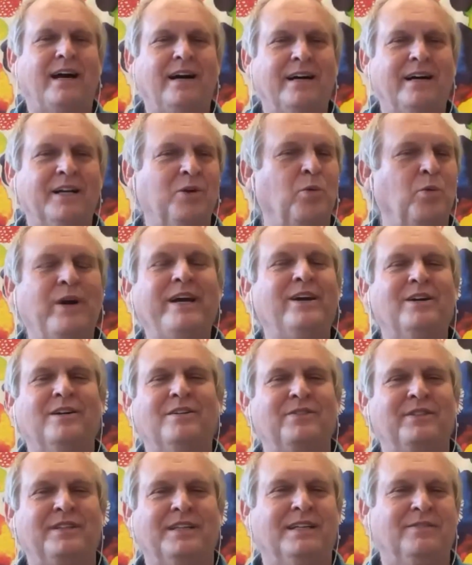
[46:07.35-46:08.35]
unaware
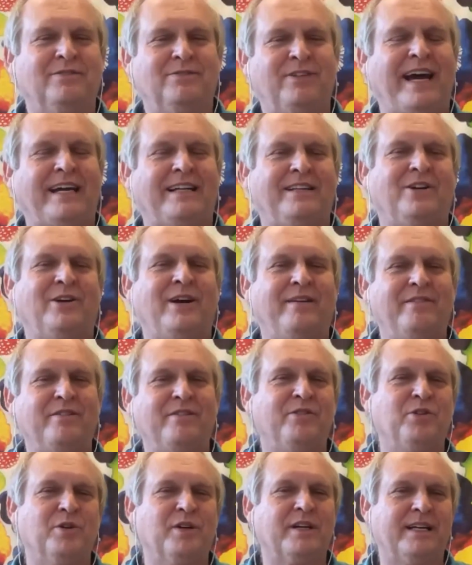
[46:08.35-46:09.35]
of the fact they're having
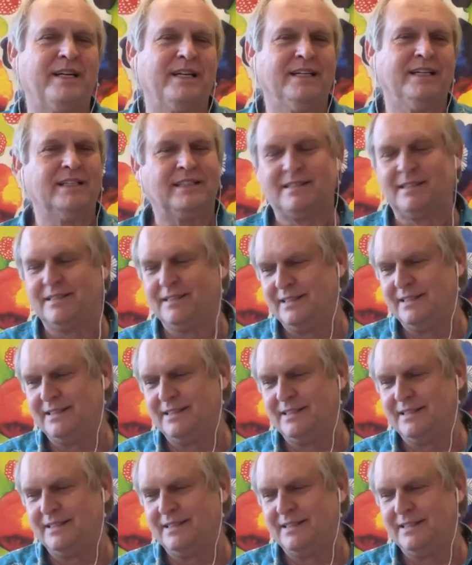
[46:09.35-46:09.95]
fewer kids.